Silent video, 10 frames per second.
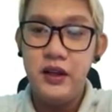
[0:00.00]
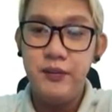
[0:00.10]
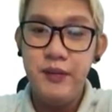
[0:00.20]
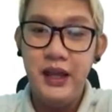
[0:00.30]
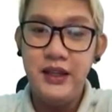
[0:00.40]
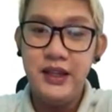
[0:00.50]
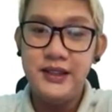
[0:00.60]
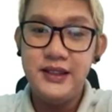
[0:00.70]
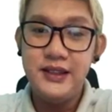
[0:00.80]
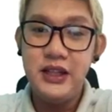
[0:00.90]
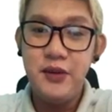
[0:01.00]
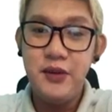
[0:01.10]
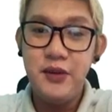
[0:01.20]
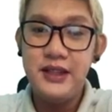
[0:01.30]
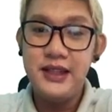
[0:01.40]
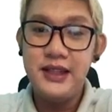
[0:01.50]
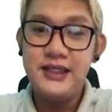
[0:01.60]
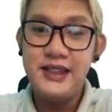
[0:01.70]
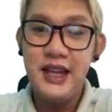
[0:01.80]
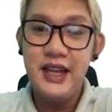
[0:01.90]
that are made inside the
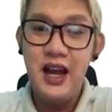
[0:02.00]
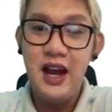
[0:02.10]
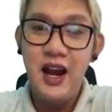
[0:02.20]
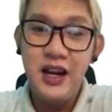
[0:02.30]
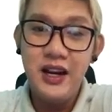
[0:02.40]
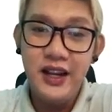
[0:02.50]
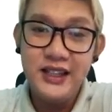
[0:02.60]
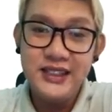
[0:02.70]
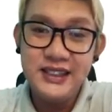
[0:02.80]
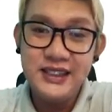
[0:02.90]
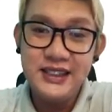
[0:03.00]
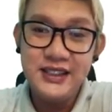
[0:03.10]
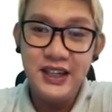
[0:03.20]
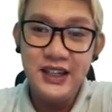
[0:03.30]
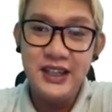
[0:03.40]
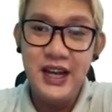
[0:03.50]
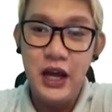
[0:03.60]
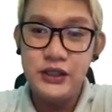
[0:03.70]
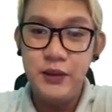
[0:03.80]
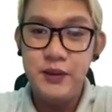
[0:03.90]
cell are excreted
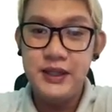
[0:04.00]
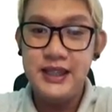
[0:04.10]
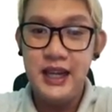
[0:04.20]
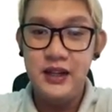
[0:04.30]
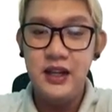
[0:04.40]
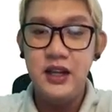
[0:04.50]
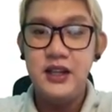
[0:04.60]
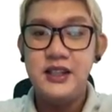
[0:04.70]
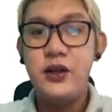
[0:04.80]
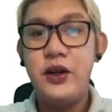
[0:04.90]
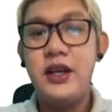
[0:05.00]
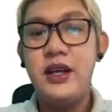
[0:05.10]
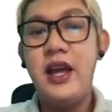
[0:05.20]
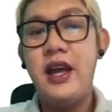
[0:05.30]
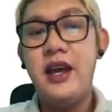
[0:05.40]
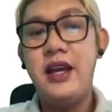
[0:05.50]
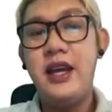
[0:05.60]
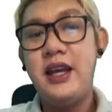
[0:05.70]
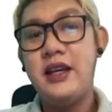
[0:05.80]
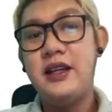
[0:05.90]
outside of the cell. So
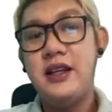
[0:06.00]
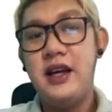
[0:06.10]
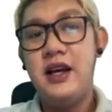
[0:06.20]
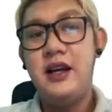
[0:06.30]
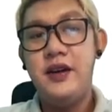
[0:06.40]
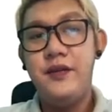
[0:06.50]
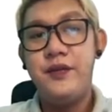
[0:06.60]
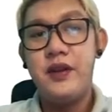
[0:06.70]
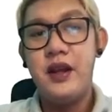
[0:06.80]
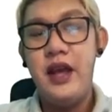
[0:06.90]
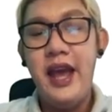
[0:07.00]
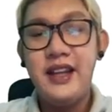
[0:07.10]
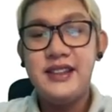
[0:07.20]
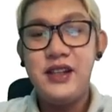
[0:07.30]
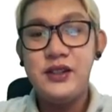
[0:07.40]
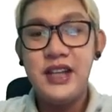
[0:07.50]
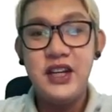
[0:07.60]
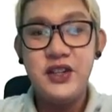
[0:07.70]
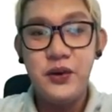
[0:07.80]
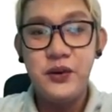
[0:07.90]
uh,
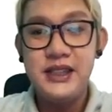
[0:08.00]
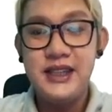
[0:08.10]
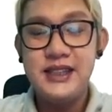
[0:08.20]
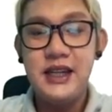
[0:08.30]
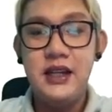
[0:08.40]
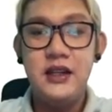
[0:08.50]
exocytosis,